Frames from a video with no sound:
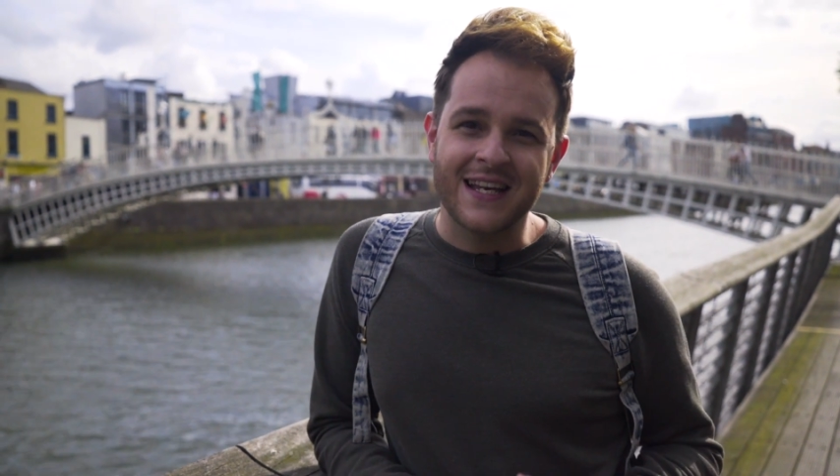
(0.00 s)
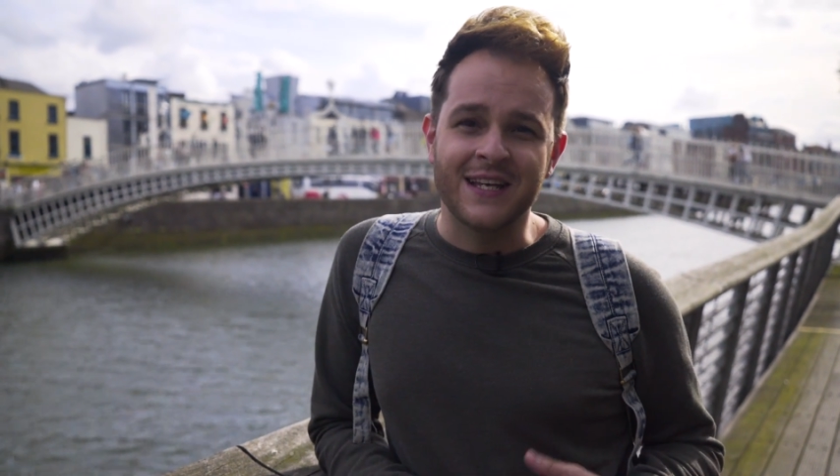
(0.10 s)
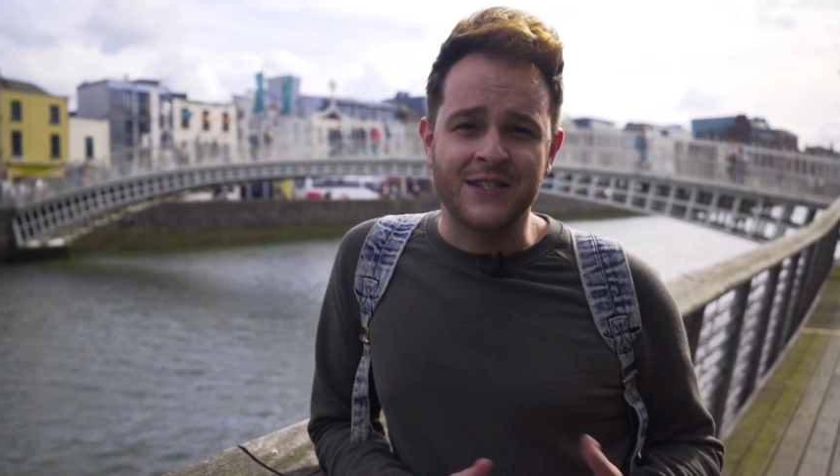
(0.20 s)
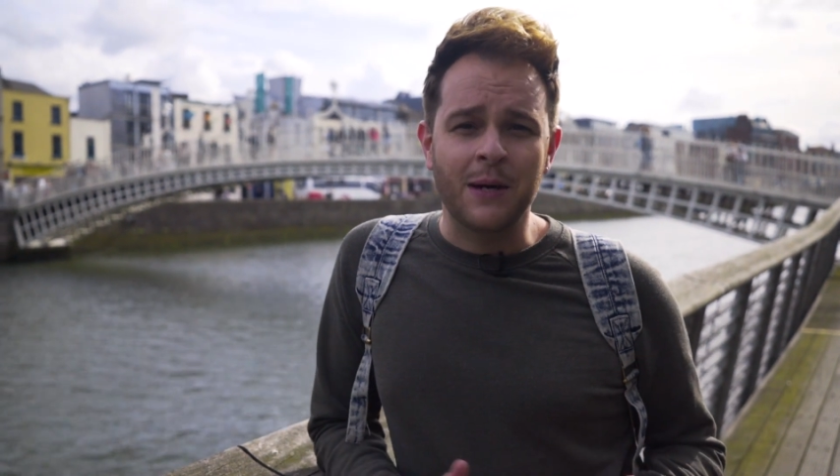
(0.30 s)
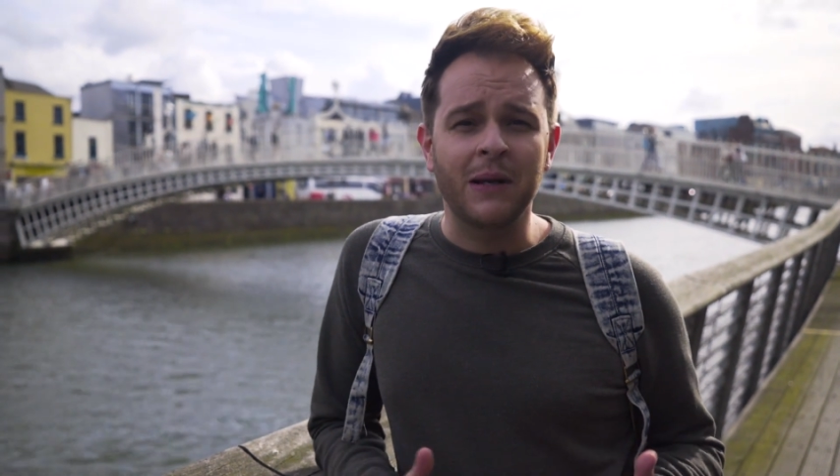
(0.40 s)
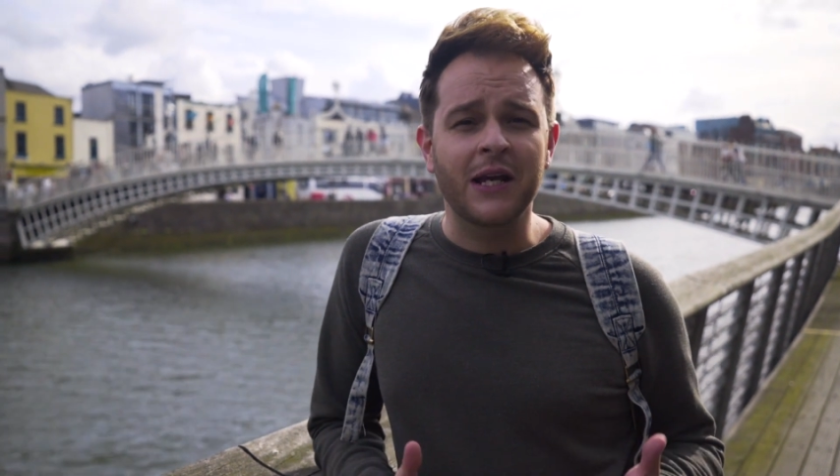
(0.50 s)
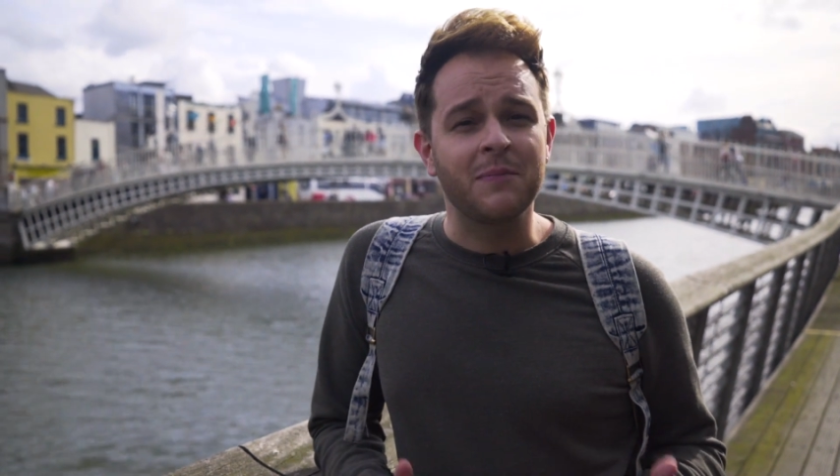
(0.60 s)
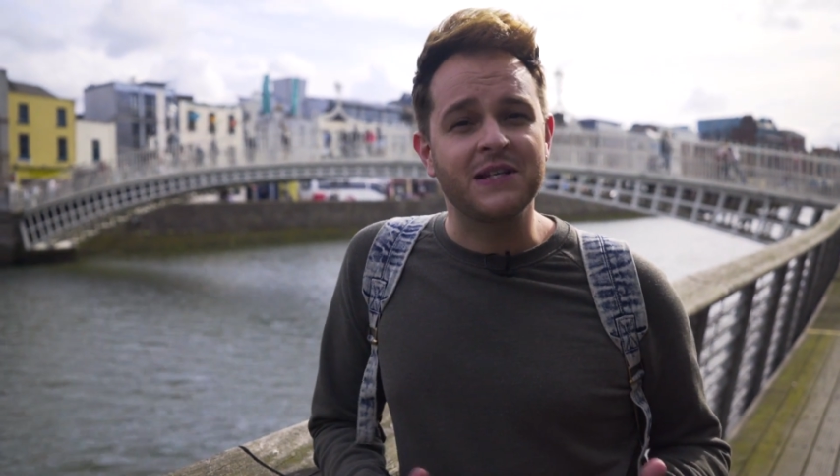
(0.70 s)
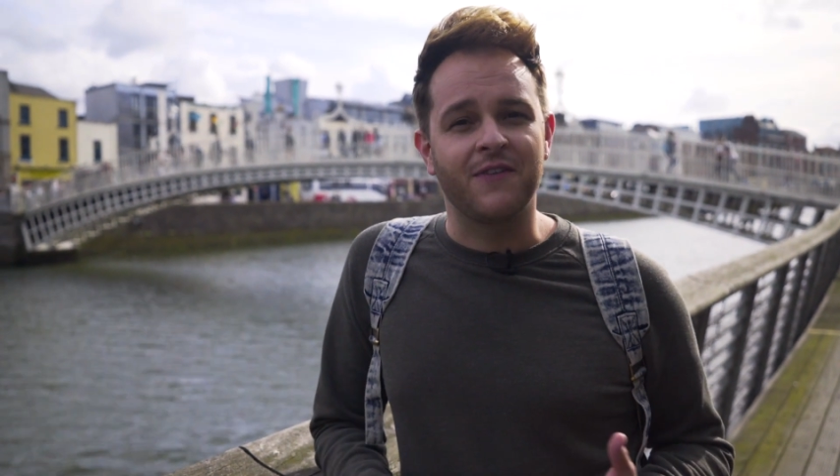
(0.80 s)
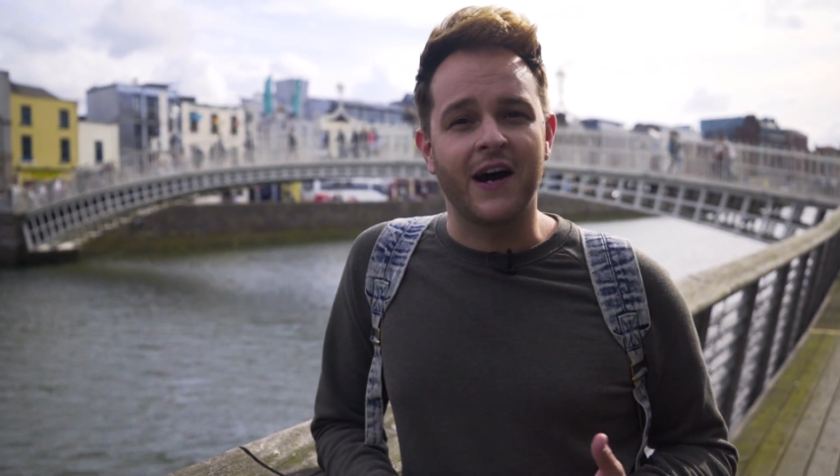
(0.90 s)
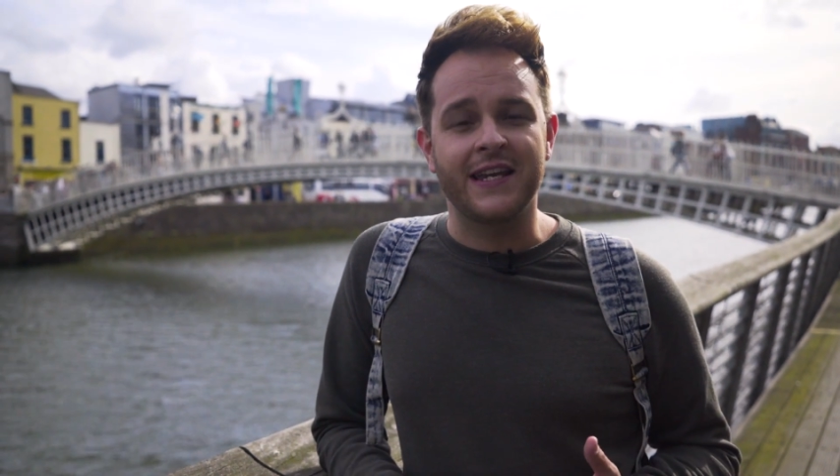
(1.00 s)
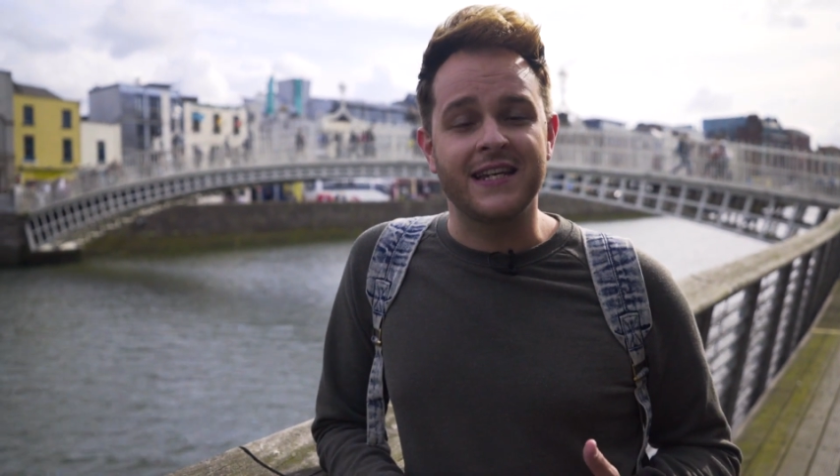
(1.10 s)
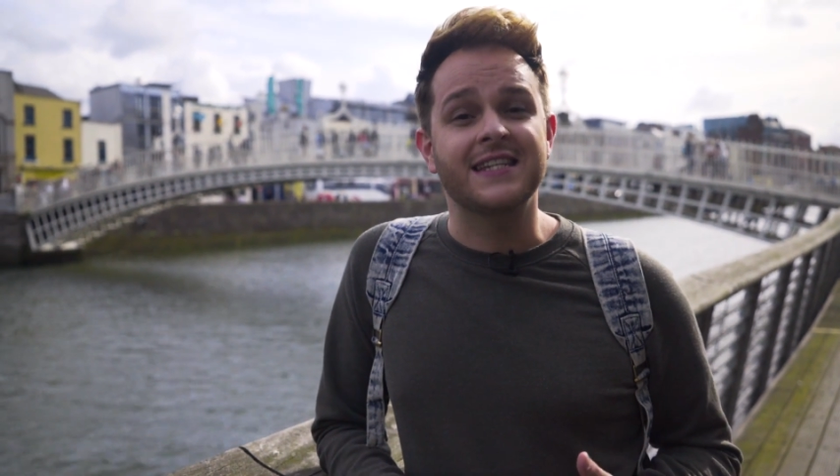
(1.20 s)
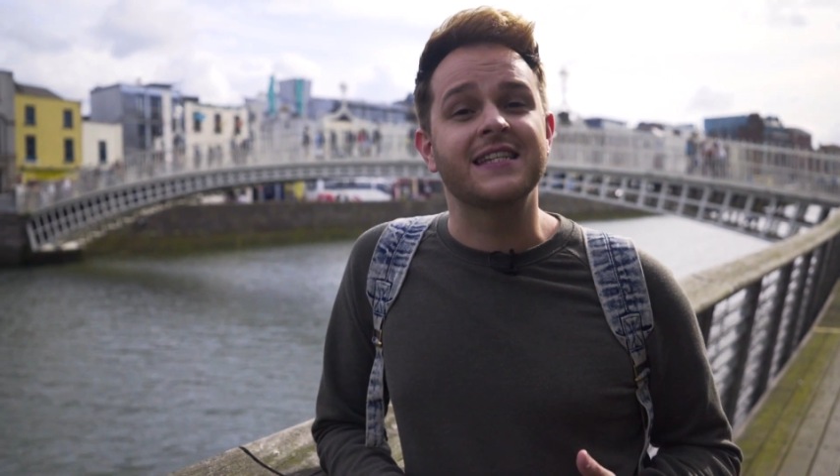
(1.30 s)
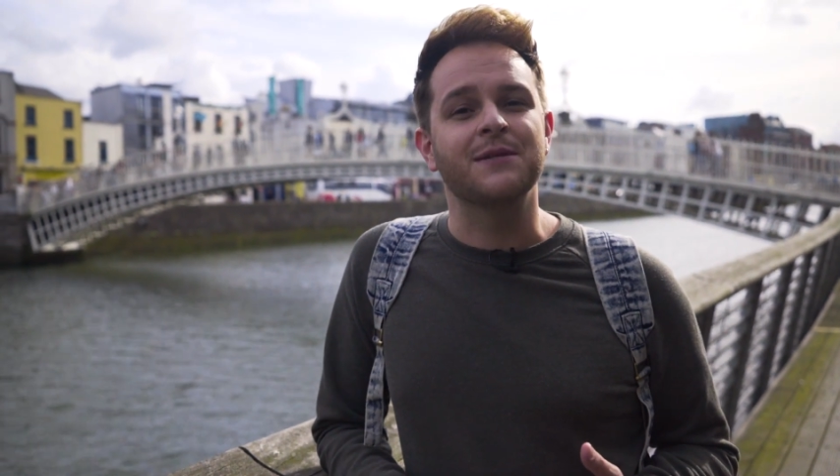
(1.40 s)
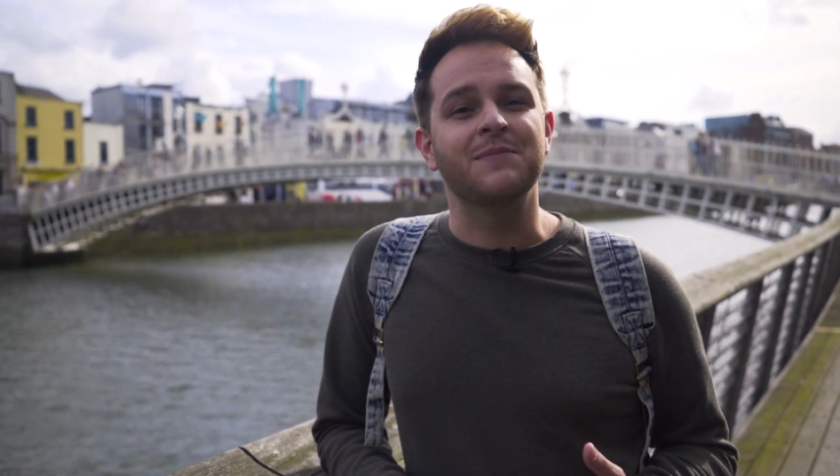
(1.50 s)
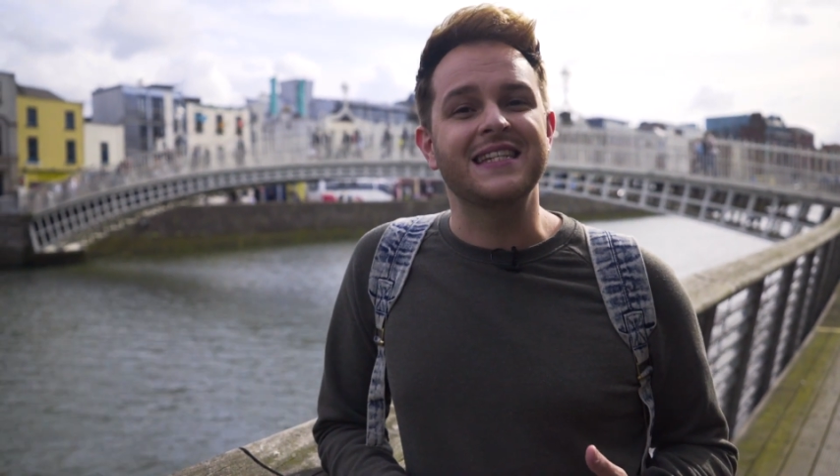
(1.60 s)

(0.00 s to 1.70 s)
and Dublin can be divided into some